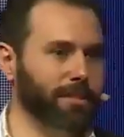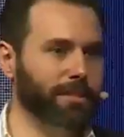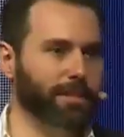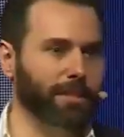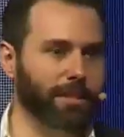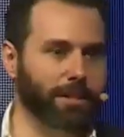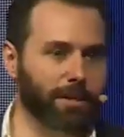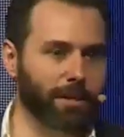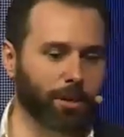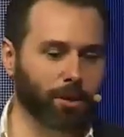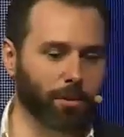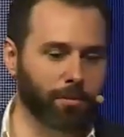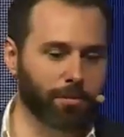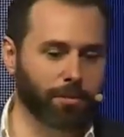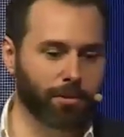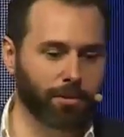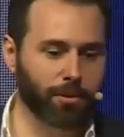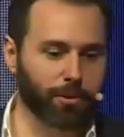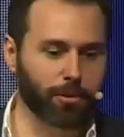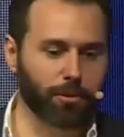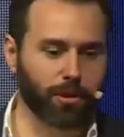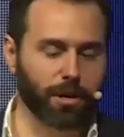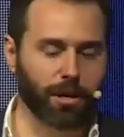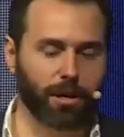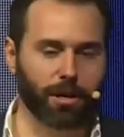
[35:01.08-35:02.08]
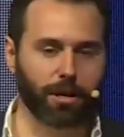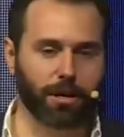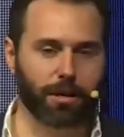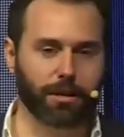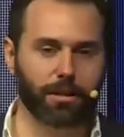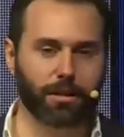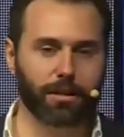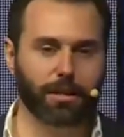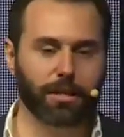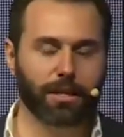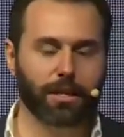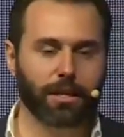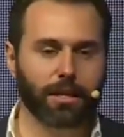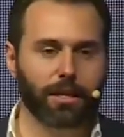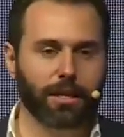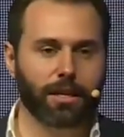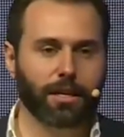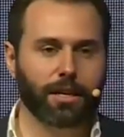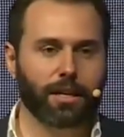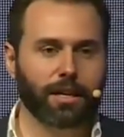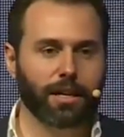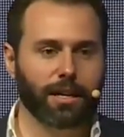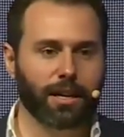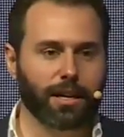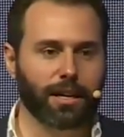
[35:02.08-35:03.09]
I hope you are
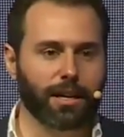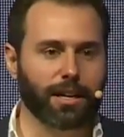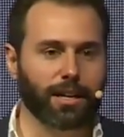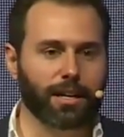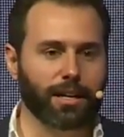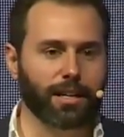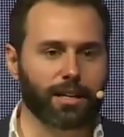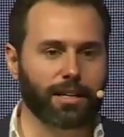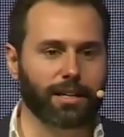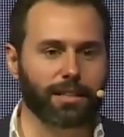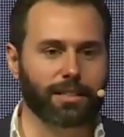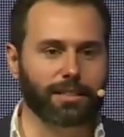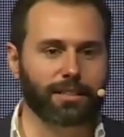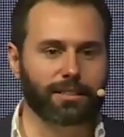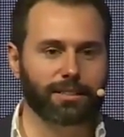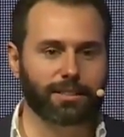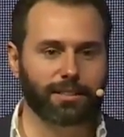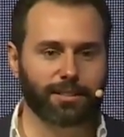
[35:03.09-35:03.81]
uh,